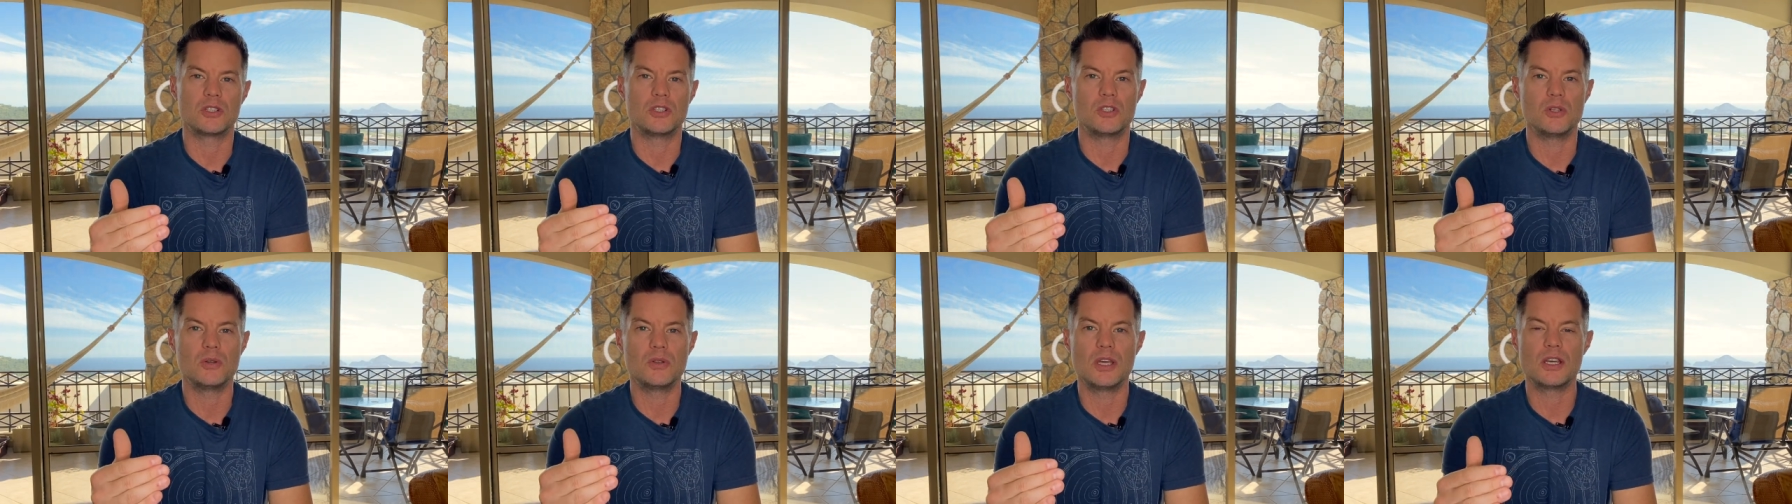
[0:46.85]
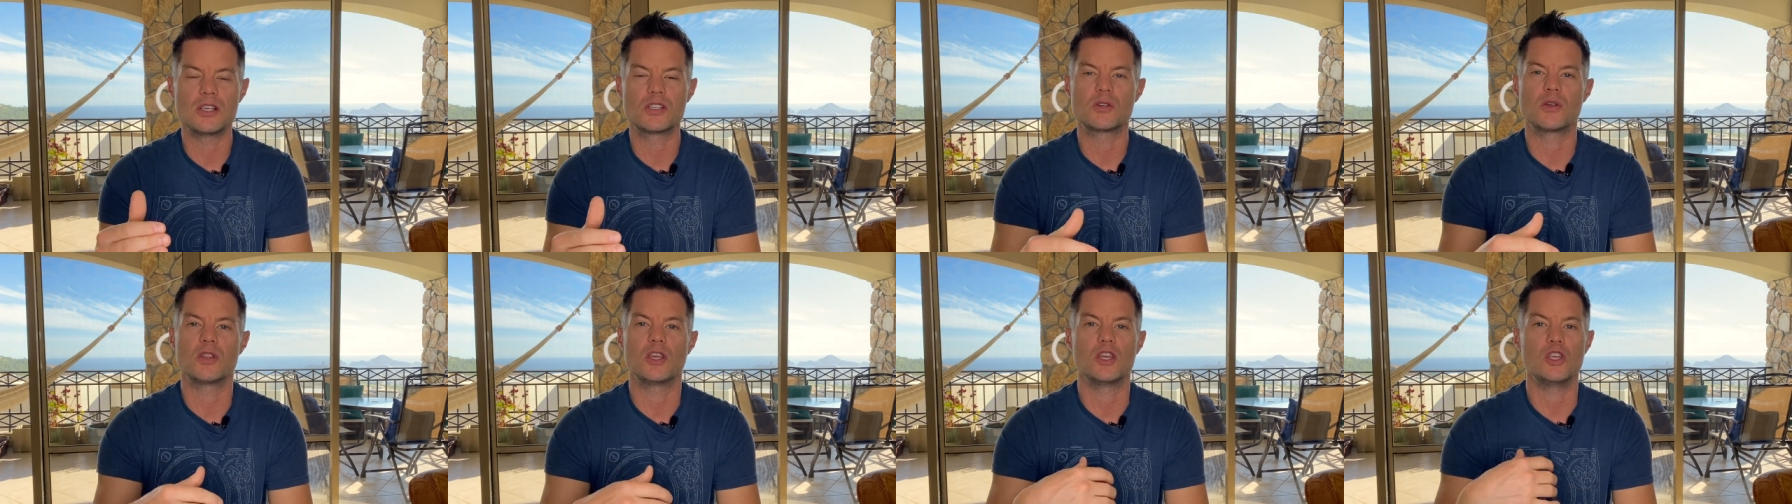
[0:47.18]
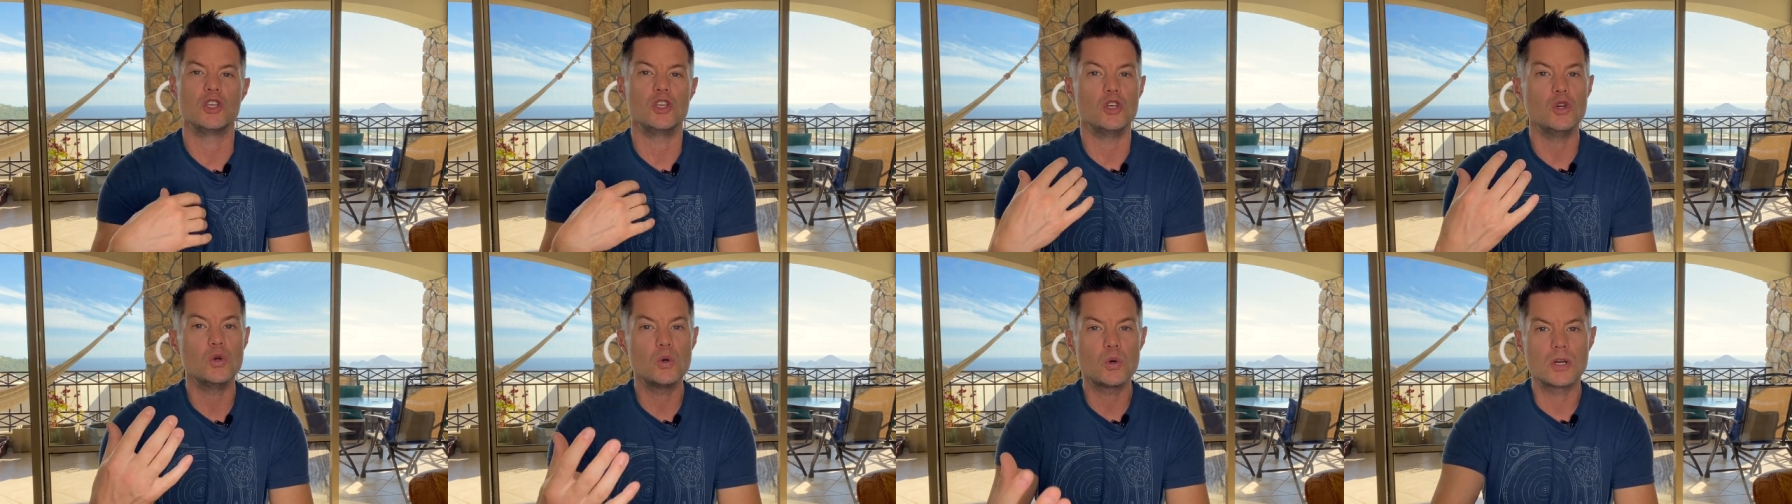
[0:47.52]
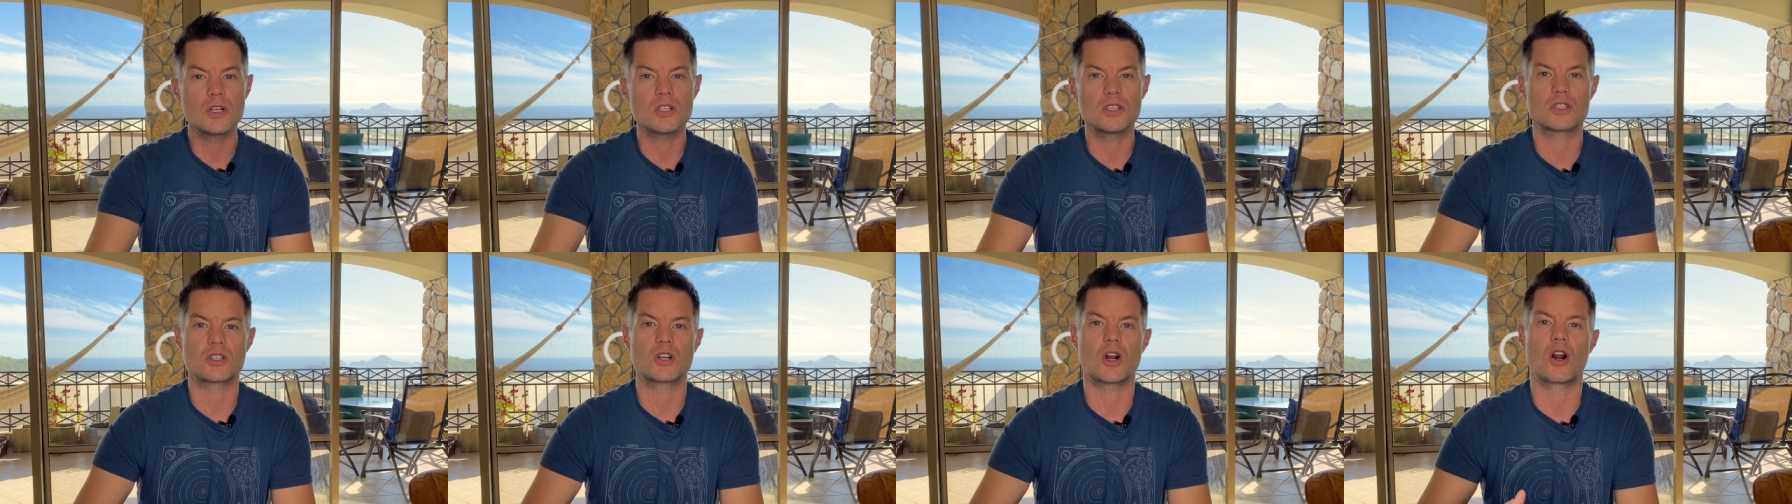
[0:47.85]
do this so that you
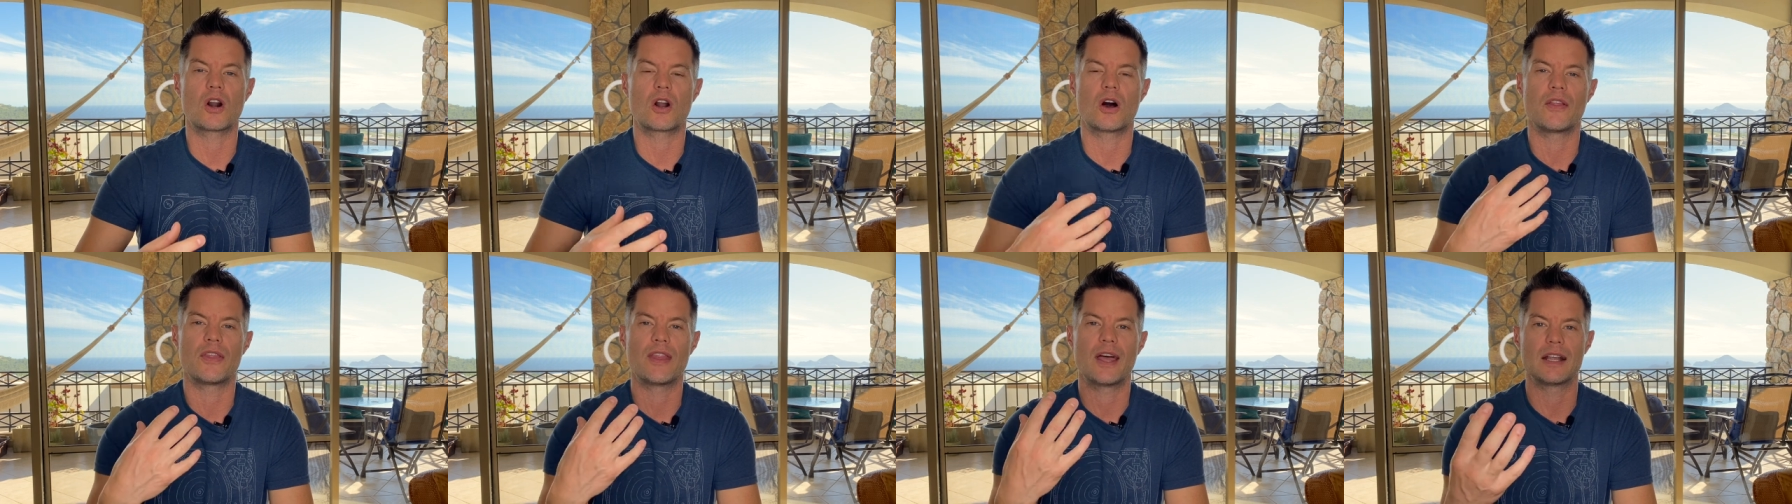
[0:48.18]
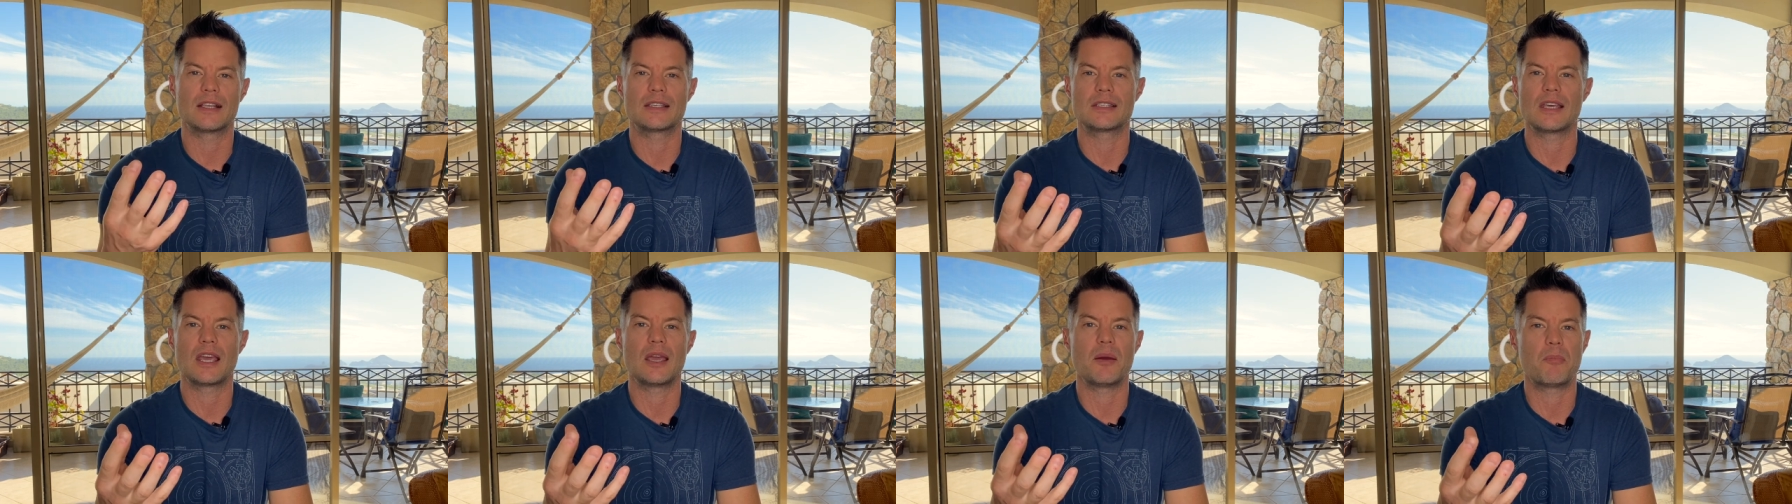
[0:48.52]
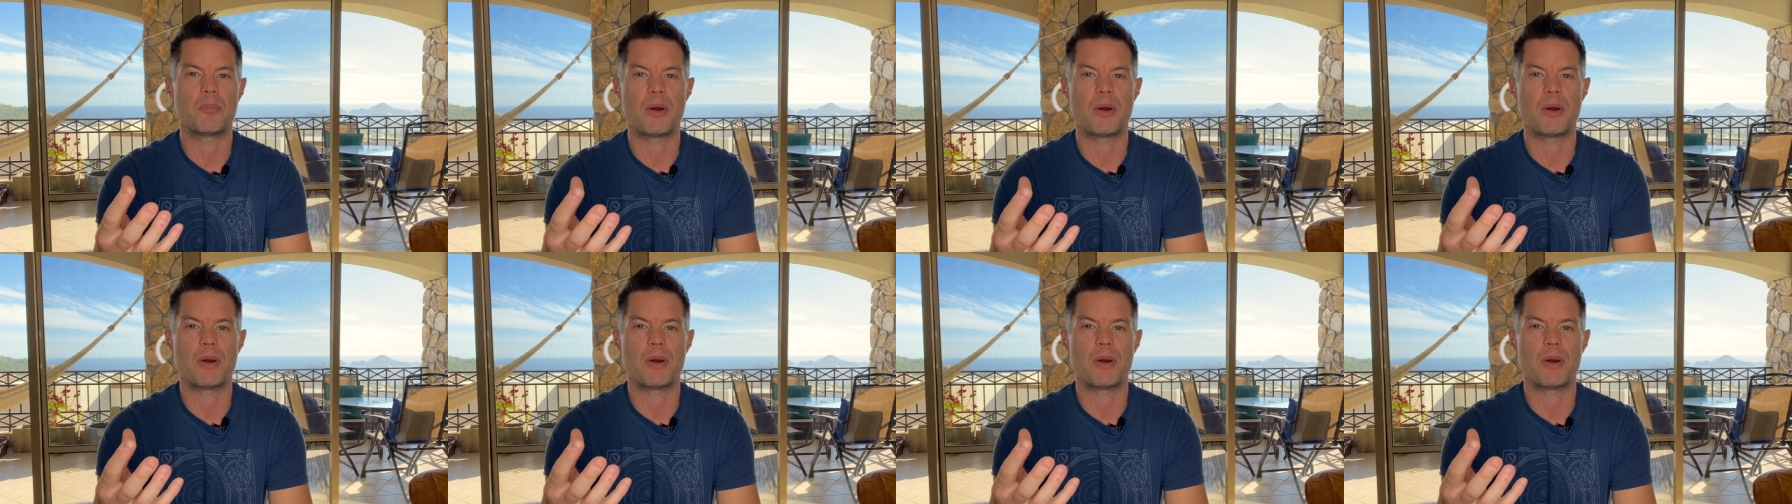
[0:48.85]
can start on that same